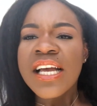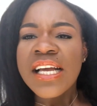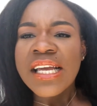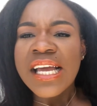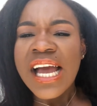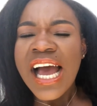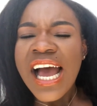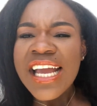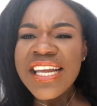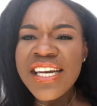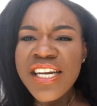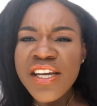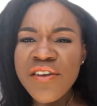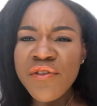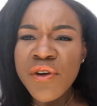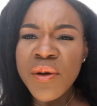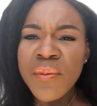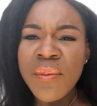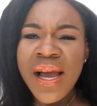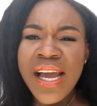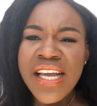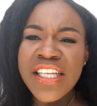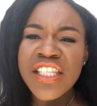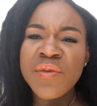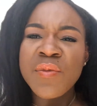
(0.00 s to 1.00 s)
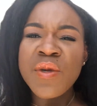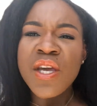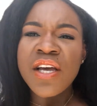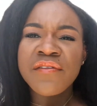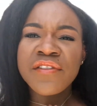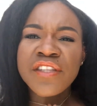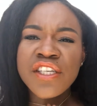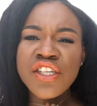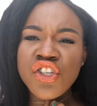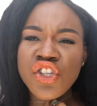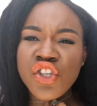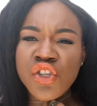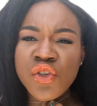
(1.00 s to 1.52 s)
Kind of reminds me of
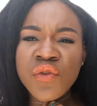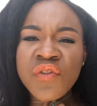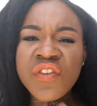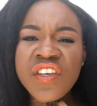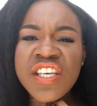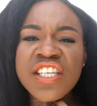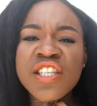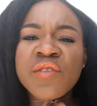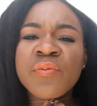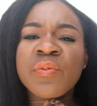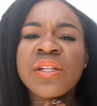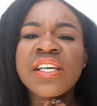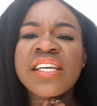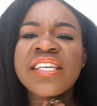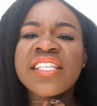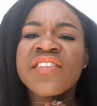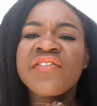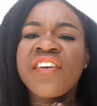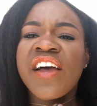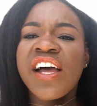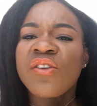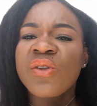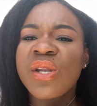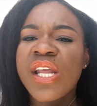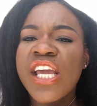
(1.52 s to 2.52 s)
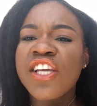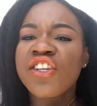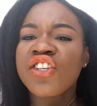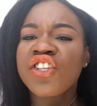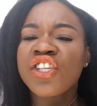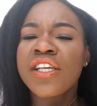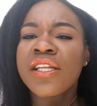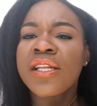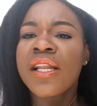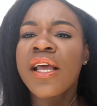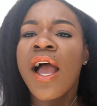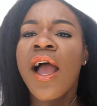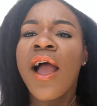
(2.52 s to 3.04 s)
the Juvia's Place
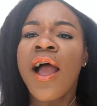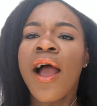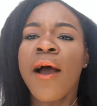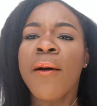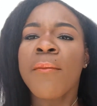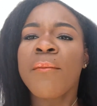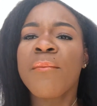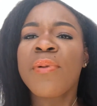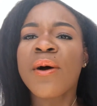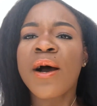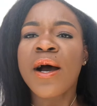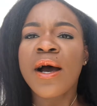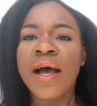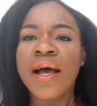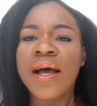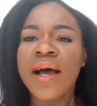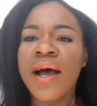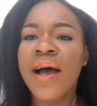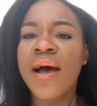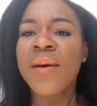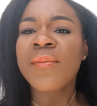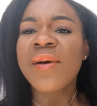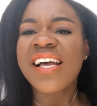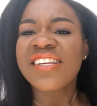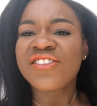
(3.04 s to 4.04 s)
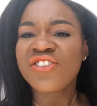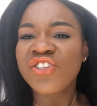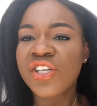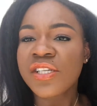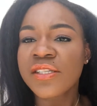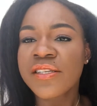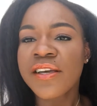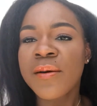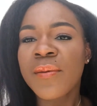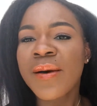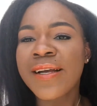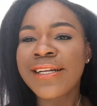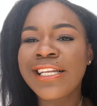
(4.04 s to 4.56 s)
foundation, but as you can
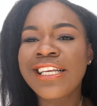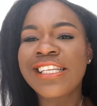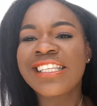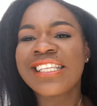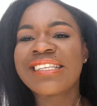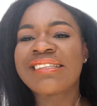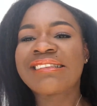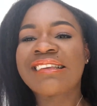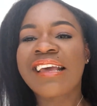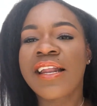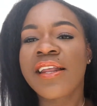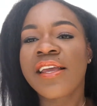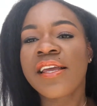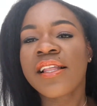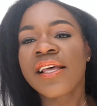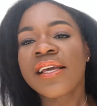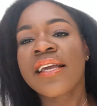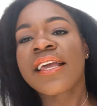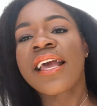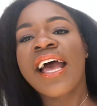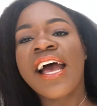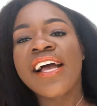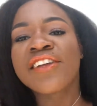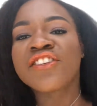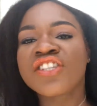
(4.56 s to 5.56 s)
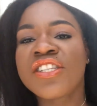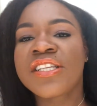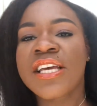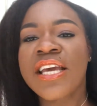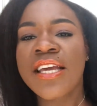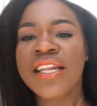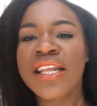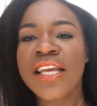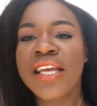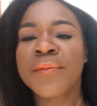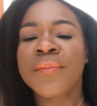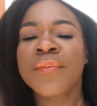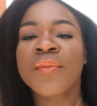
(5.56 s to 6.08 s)
tell, my niece is getting like
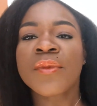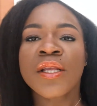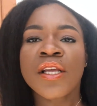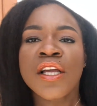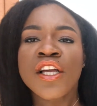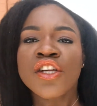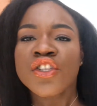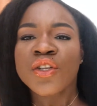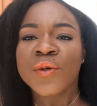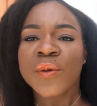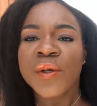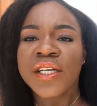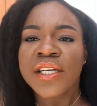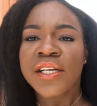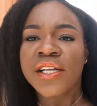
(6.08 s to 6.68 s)
agitated, so we're